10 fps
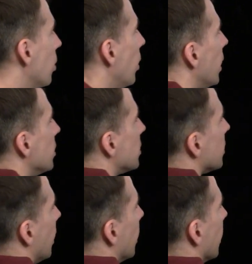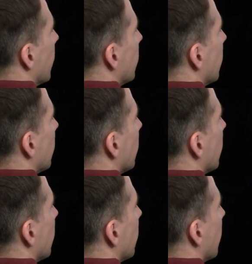go ahead and say
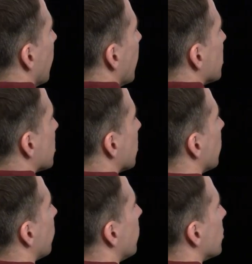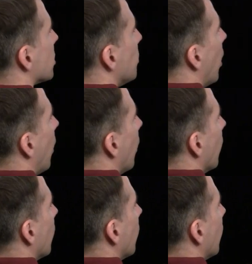S for the small,